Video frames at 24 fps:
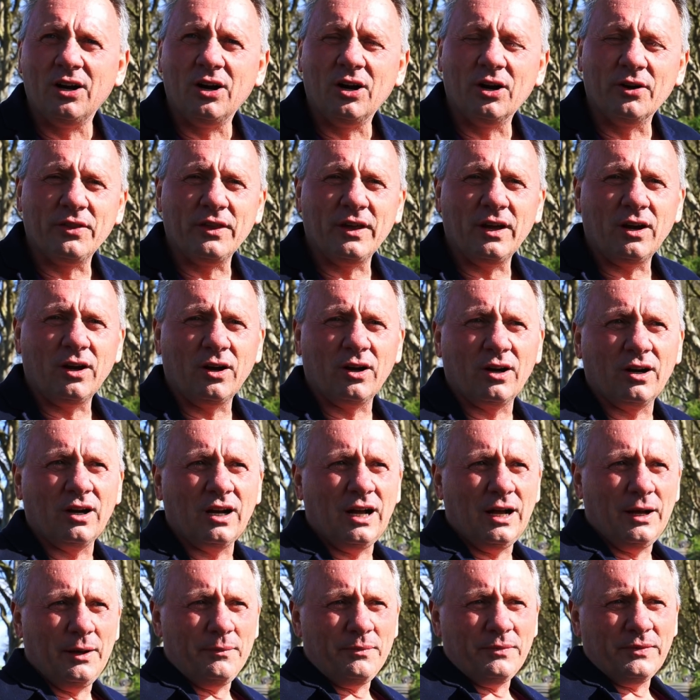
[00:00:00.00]
or the, or,
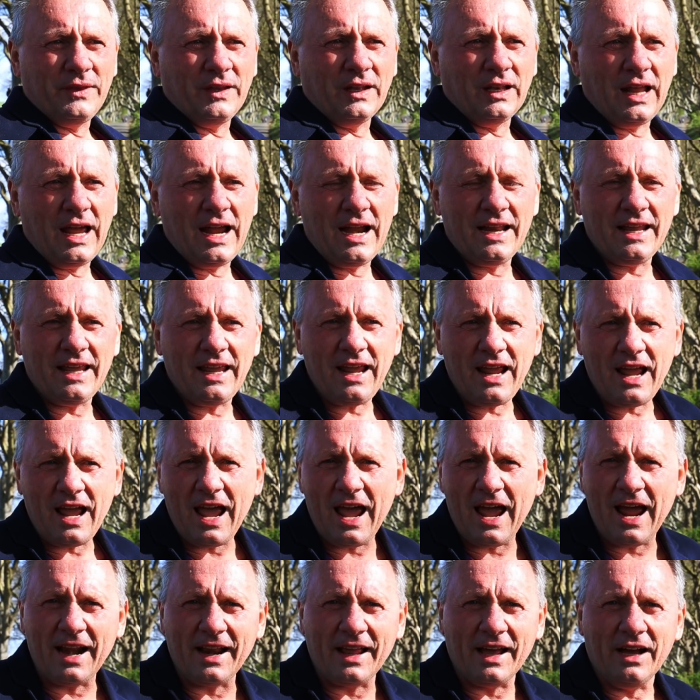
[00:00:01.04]
um, the lady
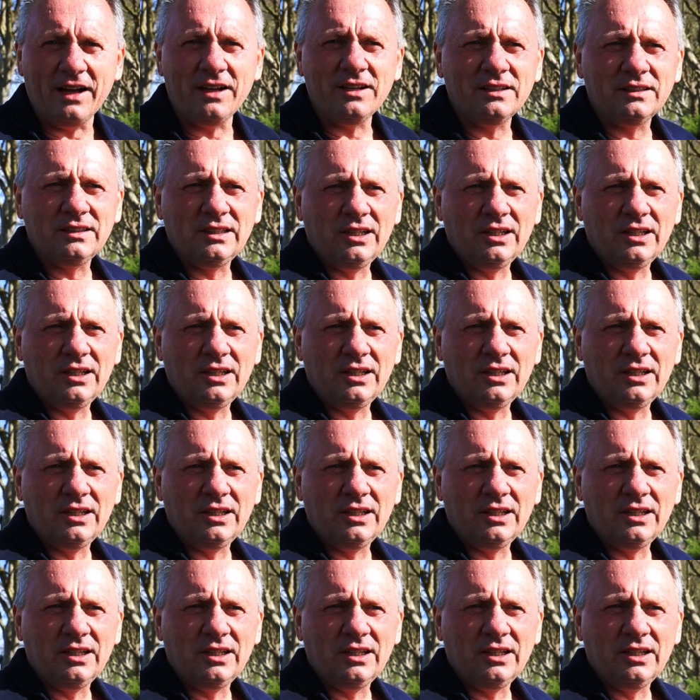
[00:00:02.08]
Hannah